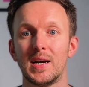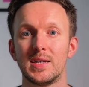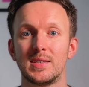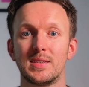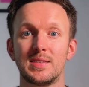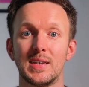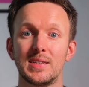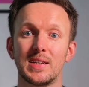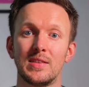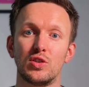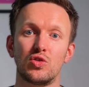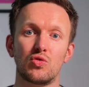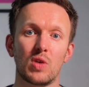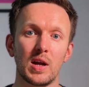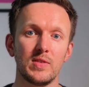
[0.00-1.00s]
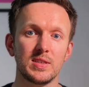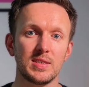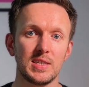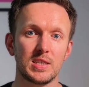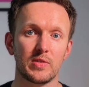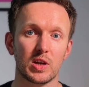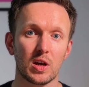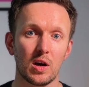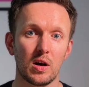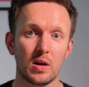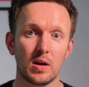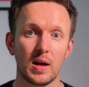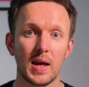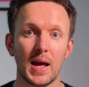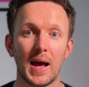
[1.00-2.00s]
to sit in the driver's seat of a
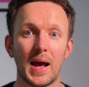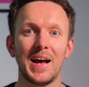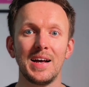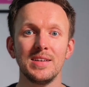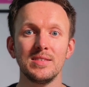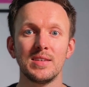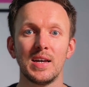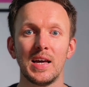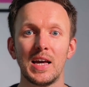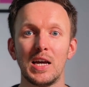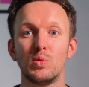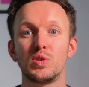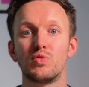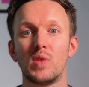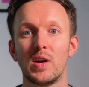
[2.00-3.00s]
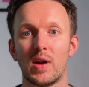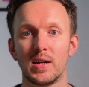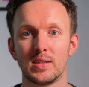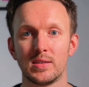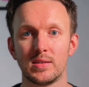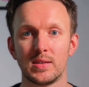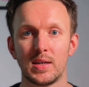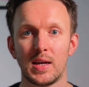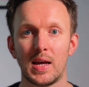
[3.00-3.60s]
car as it was rear-ended.